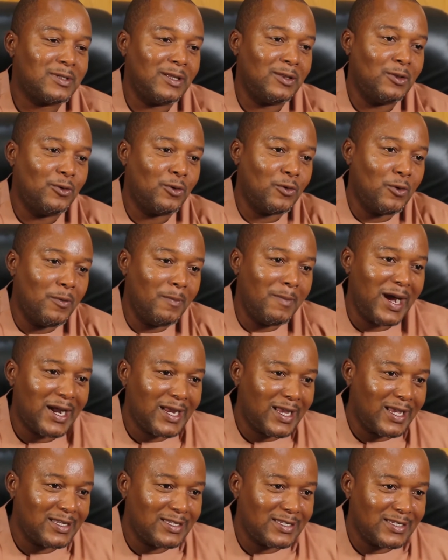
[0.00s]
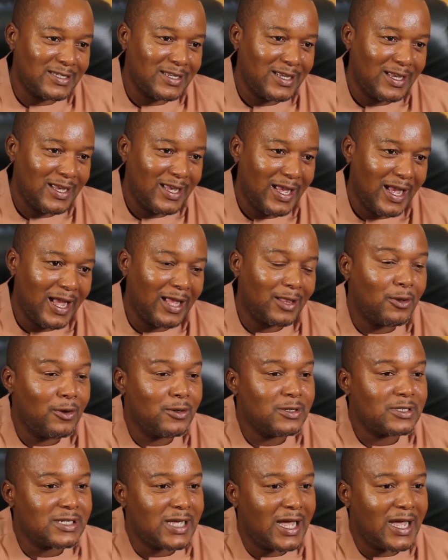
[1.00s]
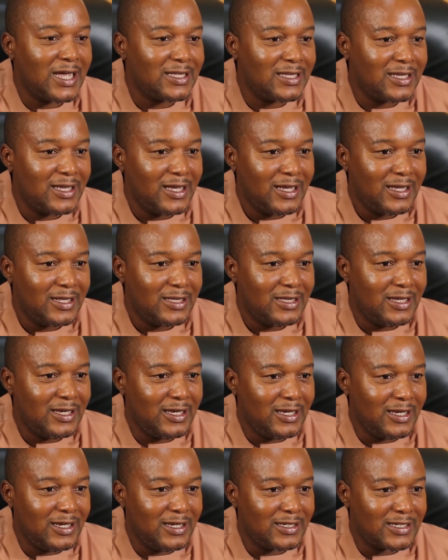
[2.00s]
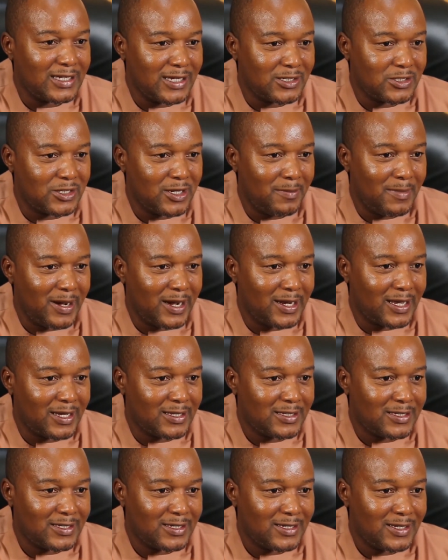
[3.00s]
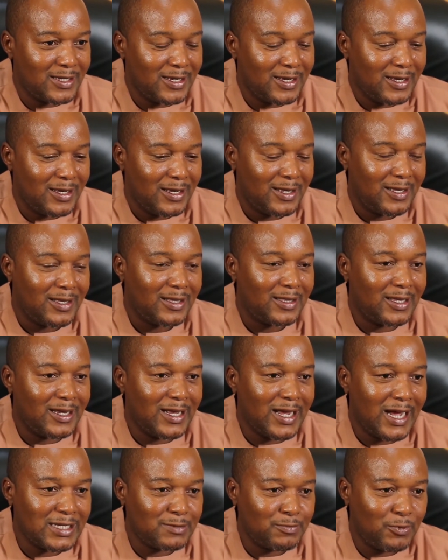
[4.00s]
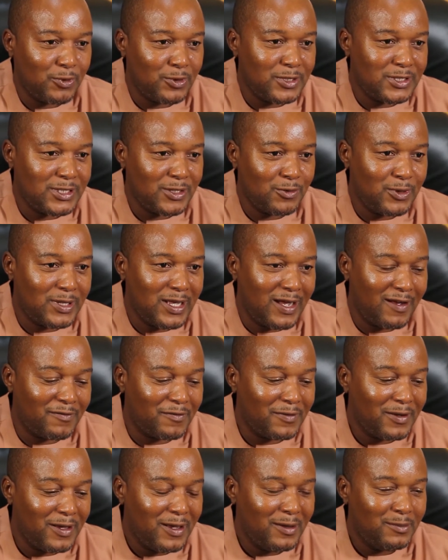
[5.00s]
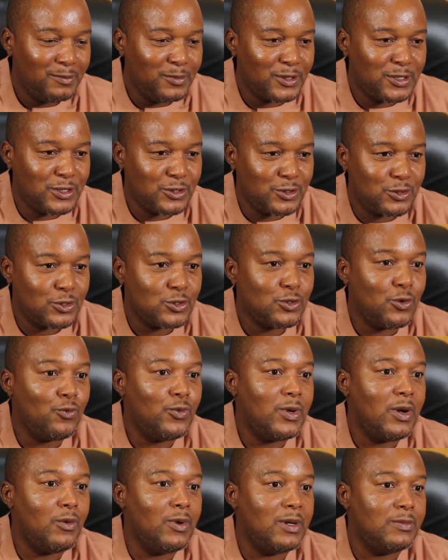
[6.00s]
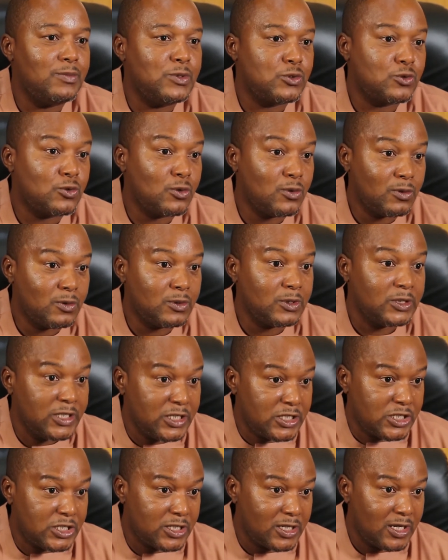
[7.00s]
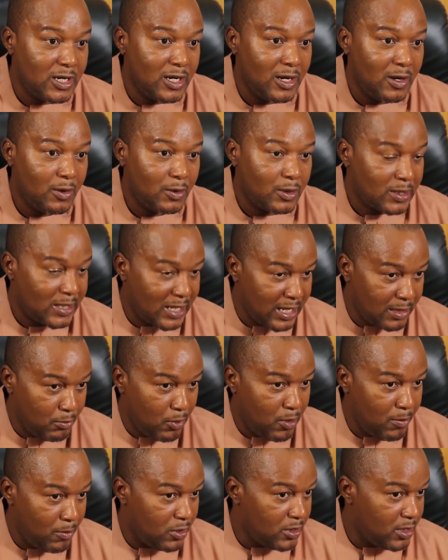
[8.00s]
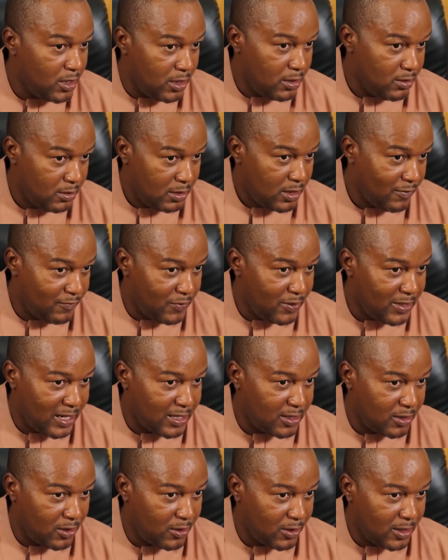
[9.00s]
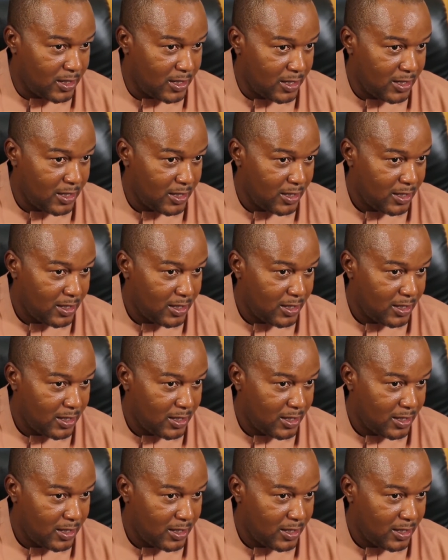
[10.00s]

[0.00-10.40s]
the local market alongside the international market, the gas policy would have brought a situation where we're so rich, get more money even than the oil,